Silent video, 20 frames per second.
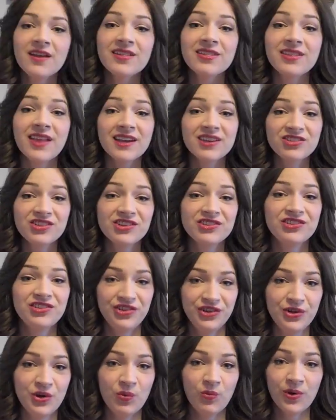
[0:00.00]
Section
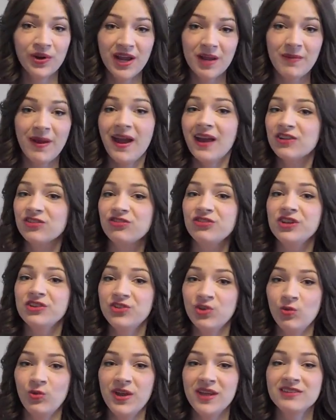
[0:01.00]
2, what I'm actually
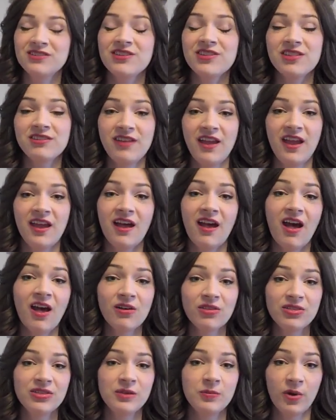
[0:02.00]
doing to stay a
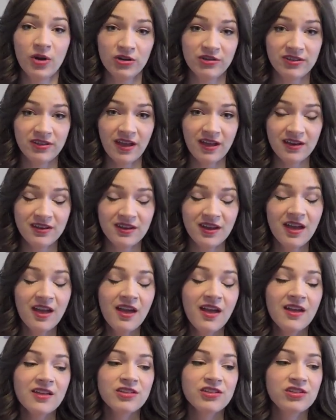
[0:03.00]
healthy person.
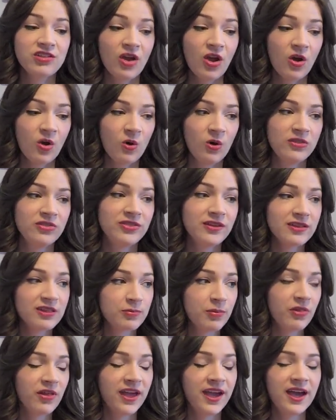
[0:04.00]
So
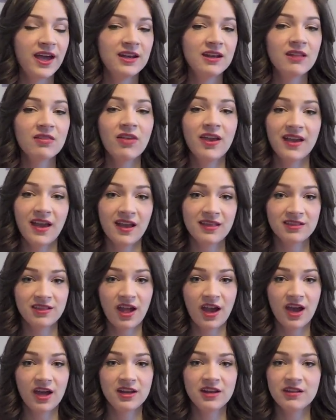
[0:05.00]
this plan, like I
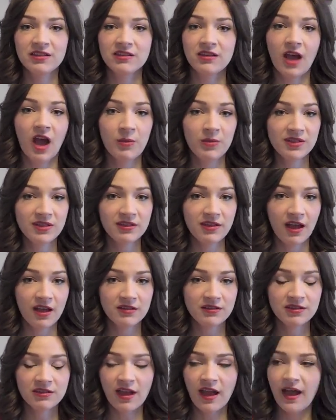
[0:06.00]
said, is common
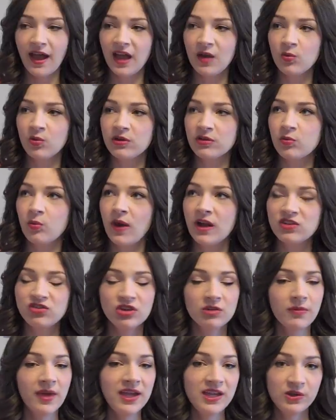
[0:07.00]
sense. I was
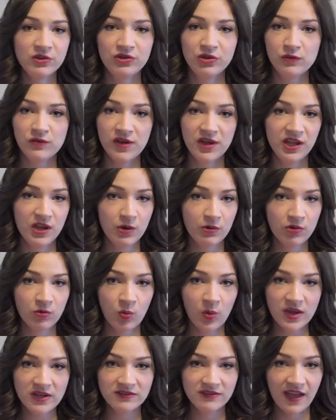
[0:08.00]
watching my YouTube
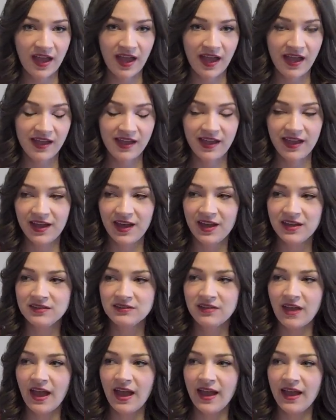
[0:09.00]
videos one day,
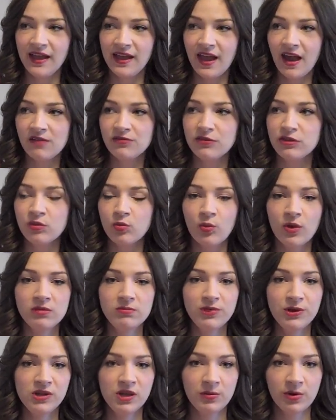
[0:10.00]
and I have this
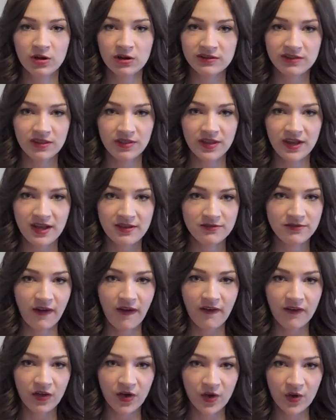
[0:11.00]
one beauty person that I
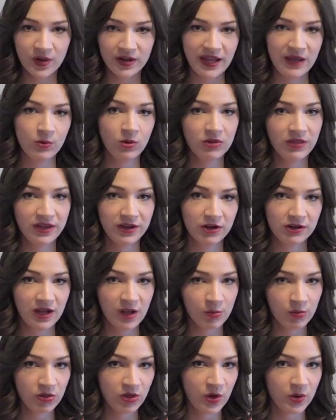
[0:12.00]
follow, and I will link her
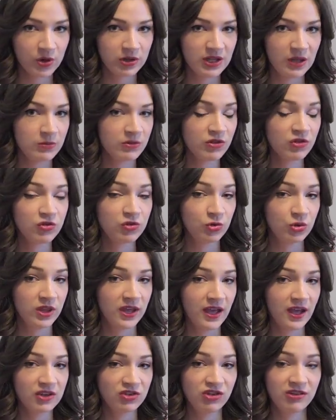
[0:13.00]
down below. Her name is
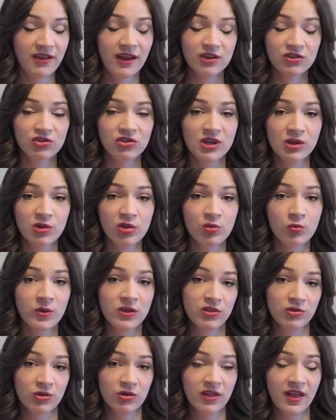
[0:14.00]
Julia. She's actually in
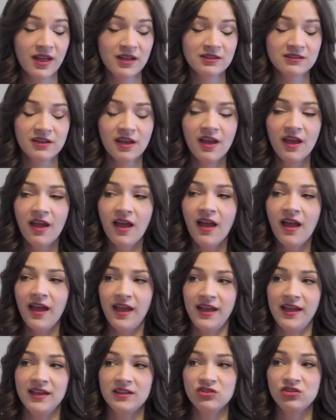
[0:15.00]
Switzerland.
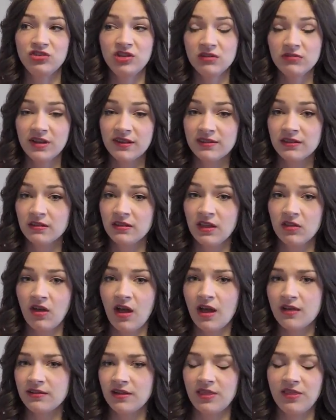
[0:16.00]
And she recently
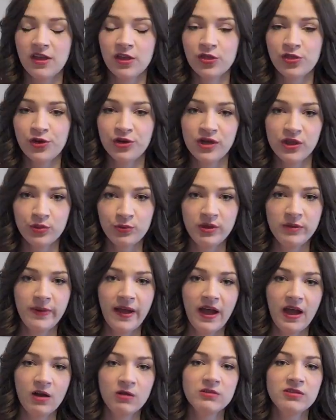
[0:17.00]
lost, I think, 33
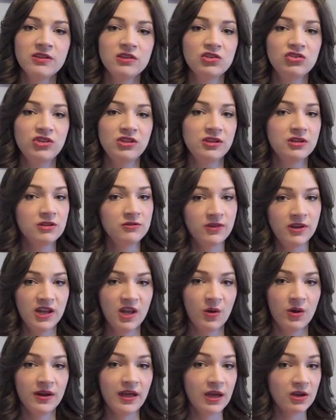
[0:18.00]
pounds, and she did a
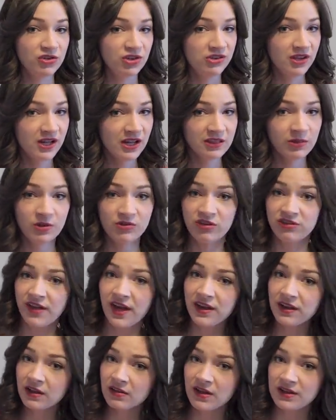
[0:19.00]
video on how she did it. So I just
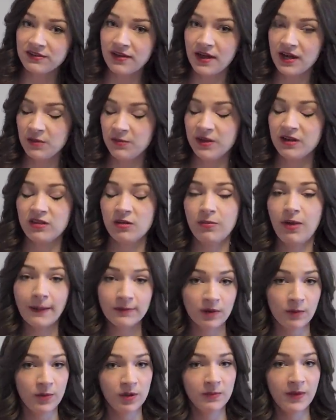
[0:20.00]
kind of clicked on it because it
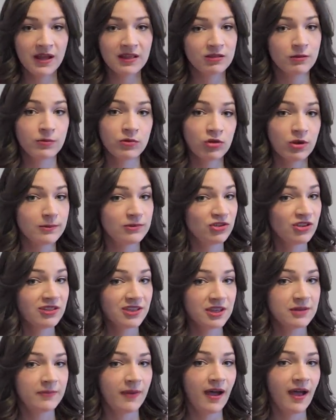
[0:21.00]
popped up in my
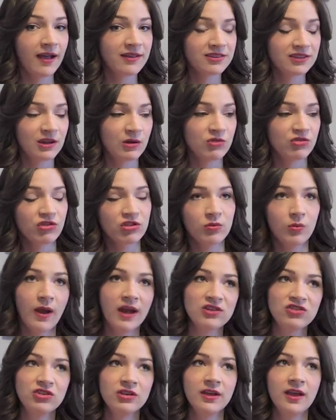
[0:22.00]
subscriptions inbox, and I was just
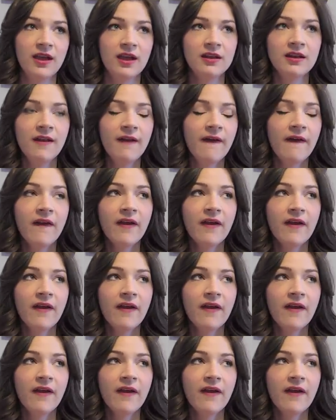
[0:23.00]
watching it.